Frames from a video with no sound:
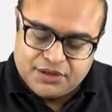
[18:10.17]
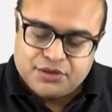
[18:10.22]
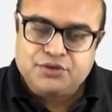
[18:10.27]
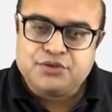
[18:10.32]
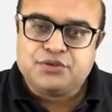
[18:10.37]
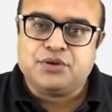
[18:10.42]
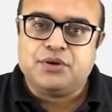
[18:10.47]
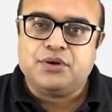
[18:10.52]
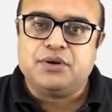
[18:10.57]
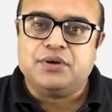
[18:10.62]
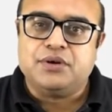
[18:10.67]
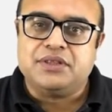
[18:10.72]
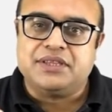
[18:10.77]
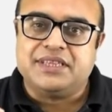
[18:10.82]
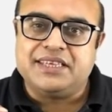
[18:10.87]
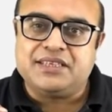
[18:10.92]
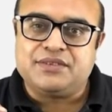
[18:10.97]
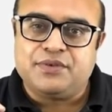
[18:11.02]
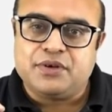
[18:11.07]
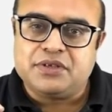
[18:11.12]
So,
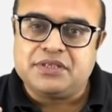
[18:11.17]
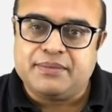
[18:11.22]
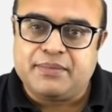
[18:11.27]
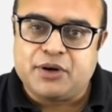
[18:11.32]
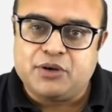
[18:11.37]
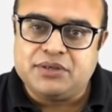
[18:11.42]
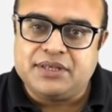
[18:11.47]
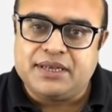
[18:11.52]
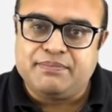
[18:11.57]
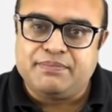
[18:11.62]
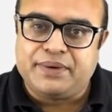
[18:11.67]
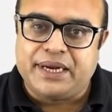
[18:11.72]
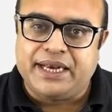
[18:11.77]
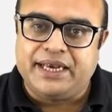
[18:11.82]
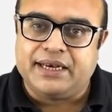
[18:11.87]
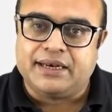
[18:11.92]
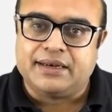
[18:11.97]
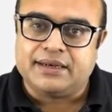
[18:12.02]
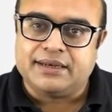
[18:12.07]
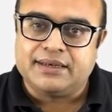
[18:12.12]
this was about the
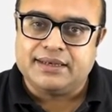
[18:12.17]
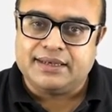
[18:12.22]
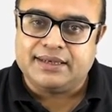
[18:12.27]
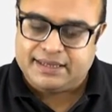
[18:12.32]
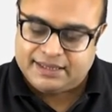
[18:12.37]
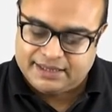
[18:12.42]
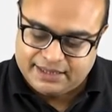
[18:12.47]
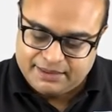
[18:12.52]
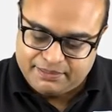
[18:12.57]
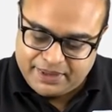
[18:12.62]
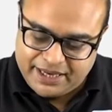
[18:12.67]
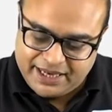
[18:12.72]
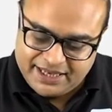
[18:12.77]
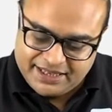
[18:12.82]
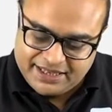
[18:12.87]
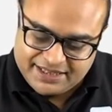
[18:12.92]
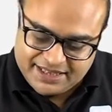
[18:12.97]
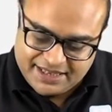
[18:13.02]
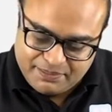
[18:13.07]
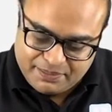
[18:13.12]
brain. The brain
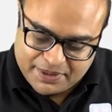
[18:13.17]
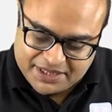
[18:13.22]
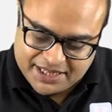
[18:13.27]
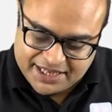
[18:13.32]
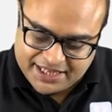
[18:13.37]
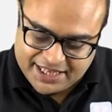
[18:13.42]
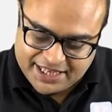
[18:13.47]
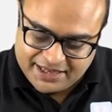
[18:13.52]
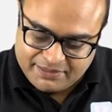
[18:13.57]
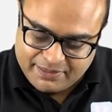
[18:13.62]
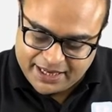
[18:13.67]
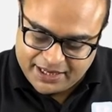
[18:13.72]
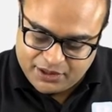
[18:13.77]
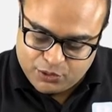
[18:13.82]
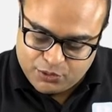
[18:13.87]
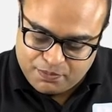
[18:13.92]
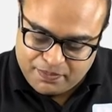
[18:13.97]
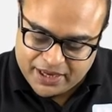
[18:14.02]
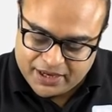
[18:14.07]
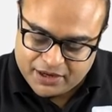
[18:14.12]
is represented by
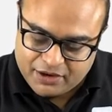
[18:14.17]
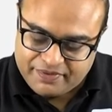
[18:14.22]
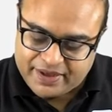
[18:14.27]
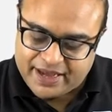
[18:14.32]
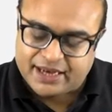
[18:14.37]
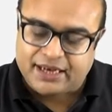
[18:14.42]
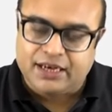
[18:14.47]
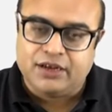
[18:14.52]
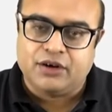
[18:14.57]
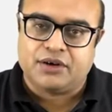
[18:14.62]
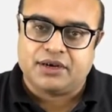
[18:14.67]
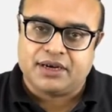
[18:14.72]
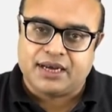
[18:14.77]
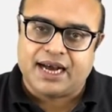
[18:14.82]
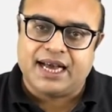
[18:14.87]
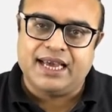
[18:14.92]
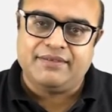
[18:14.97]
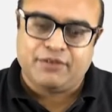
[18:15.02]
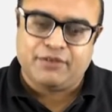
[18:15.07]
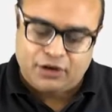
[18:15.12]
2 pair of ganglion.
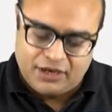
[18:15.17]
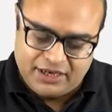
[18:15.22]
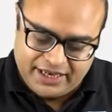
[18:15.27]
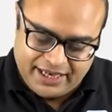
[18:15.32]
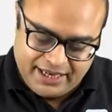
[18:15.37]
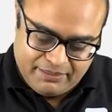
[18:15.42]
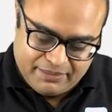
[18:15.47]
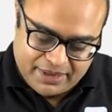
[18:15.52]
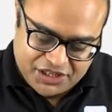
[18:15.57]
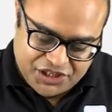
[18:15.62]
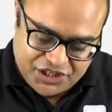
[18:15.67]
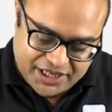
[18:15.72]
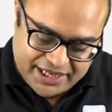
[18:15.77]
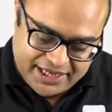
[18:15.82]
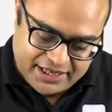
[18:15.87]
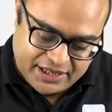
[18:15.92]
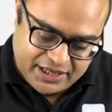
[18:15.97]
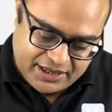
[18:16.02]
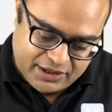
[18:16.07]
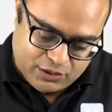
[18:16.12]
I have already
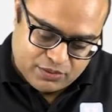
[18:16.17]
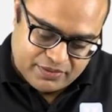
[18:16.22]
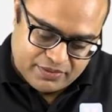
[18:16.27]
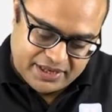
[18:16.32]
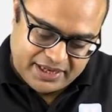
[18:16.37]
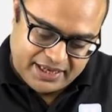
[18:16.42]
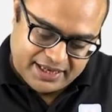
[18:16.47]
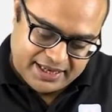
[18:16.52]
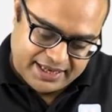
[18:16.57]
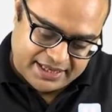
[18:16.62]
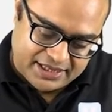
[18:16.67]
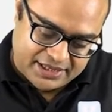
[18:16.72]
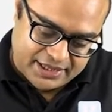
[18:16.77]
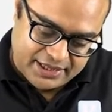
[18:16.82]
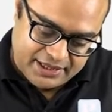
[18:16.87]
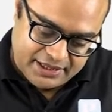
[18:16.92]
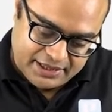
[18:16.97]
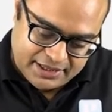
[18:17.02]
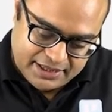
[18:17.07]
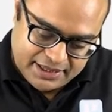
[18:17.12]
mentioned it over here
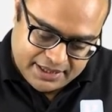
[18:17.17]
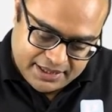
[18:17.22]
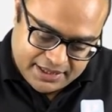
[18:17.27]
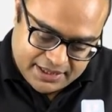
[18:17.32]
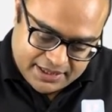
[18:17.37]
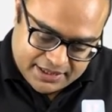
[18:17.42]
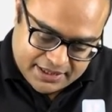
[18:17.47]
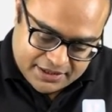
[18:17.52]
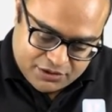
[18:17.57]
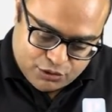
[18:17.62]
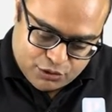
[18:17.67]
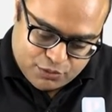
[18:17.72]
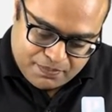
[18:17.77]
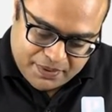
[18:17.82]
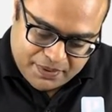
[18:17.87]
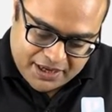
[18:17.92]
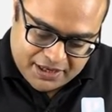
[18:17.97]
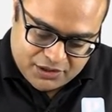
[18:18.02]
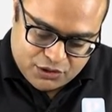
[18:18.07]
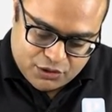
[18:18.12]
actually, the
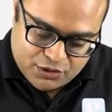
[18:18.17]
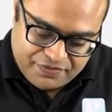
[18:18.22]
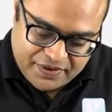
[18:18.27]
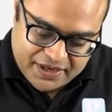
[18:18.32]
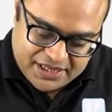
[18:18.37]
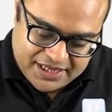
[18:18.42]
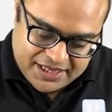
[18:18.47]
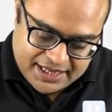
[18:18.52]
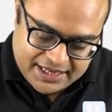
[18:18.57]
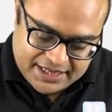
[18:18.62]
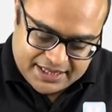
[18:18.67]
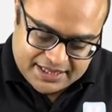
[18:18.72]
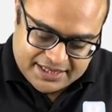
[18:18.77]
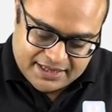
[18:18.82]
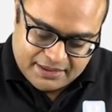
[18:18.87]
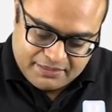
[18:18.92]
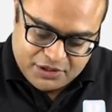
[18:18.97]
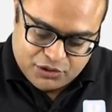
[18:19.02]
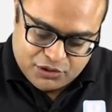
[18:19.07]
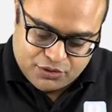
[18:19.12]
supraesophageal and the
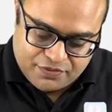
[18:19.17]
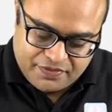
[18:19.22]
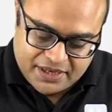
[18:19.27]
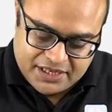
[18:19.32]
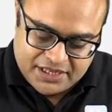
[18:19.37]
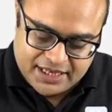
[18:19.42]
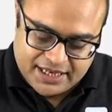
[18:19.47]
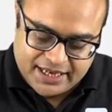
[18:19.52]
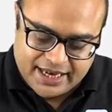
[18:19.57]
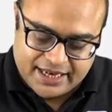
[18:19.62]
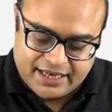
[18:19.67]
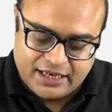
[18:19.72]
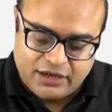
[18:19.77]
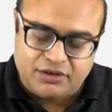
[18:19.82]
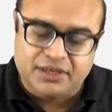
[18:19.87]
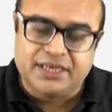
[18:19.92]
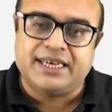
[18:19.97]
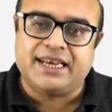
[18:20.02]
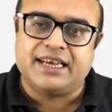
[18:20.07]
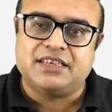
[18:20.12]
subesophageal
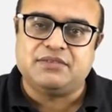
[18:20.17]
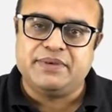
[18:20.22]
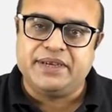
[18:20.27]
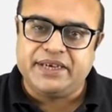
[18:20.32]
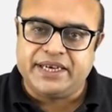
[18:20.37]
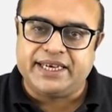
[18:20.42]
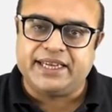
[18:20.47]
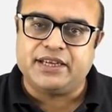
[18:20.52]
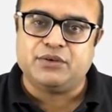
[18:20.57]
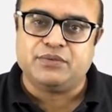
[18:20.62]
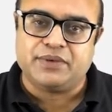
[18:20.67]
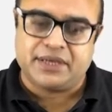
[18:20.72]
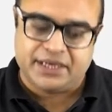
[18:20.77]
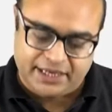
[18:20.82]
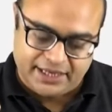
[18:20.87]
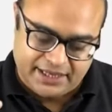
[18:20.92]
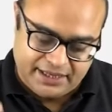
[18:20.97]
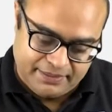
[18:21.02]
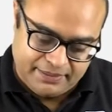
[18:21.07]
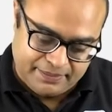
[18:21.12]
ganglion, it has been written over
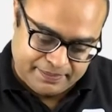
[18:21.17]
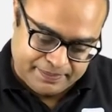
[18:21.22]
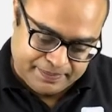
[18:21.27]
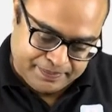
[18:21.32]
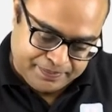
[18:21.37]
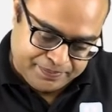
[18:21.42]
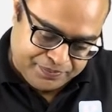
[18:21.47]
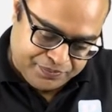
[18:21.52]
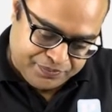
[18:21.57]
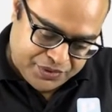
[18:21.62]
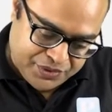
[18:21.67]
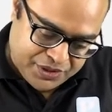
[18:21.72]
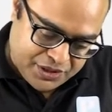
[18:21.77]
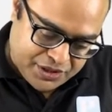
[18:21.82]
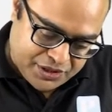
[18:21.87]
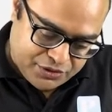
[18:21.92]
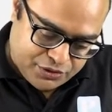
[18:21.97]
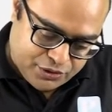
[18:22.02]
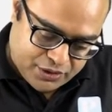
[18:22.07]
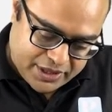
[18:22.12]
here.
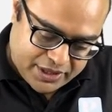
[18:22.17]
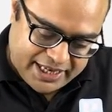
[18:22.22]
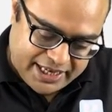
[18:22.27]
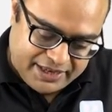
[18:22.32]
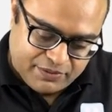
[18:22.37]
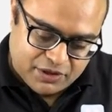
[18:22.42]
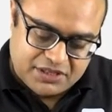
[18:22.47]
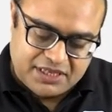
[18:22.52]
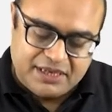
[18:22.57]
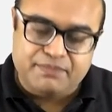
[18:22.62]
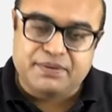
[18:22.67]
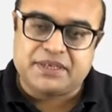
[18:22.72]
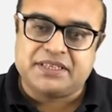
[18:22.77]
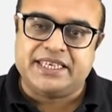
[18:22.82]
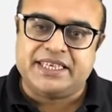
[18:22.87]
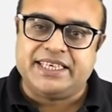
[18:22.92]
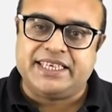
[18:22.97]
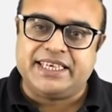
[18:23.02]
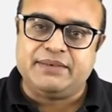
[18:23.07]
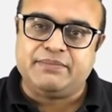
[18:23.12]
So, it was
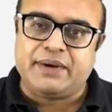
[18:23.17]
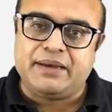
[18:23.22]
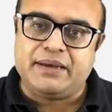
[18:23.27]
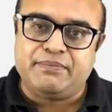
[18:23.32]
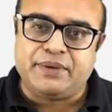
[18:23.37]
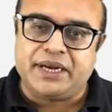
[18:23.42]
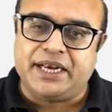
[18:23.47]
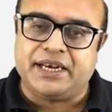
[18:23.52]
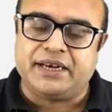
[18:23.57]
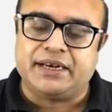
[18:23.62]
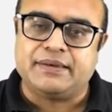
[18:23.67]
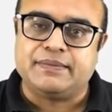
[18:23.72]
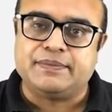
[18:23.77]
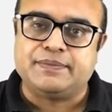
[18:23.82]
represented by brain.